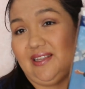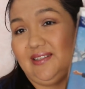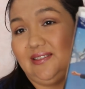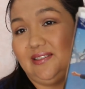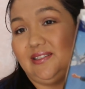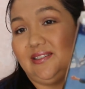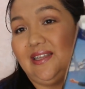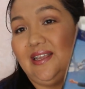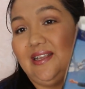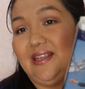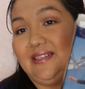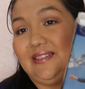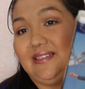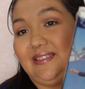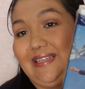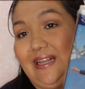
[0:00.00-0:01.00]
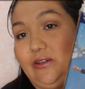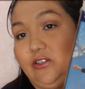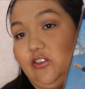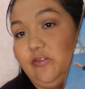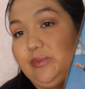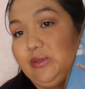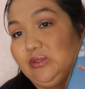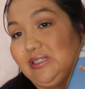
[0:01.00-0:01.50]
cents.
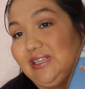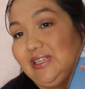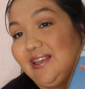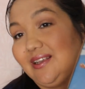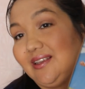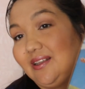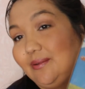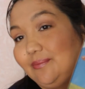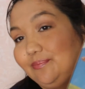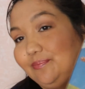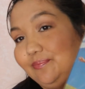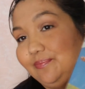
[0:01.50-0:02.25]
Sound of Music.